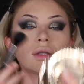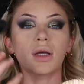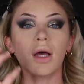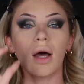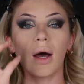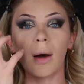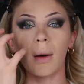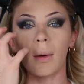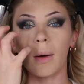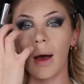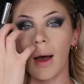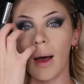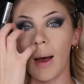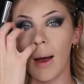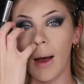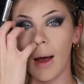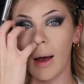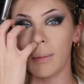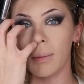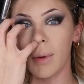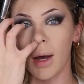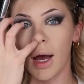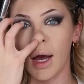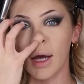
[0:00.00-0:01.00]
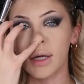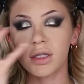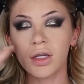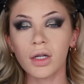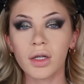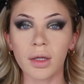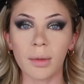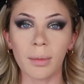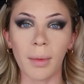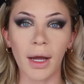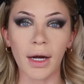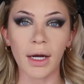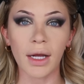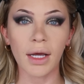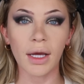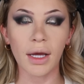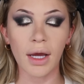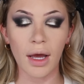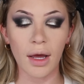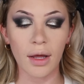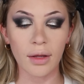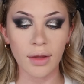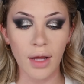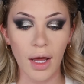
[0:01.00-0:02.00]
So um, I took the money
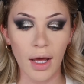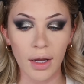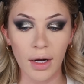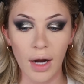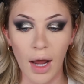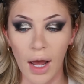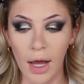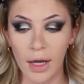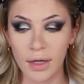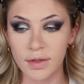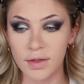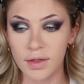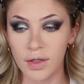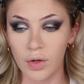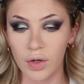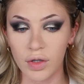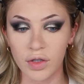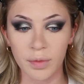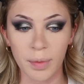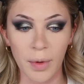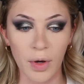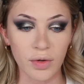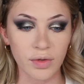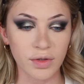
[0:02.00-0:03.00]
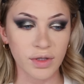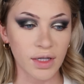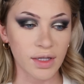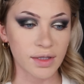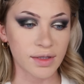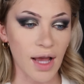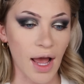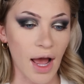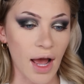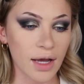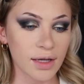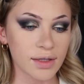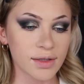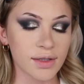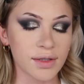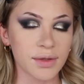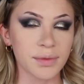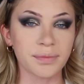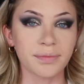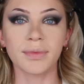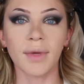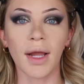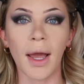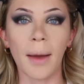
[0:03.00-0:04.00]
and then I still exposed his ass.
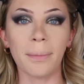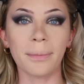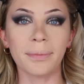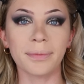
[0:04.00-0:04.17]
Yep.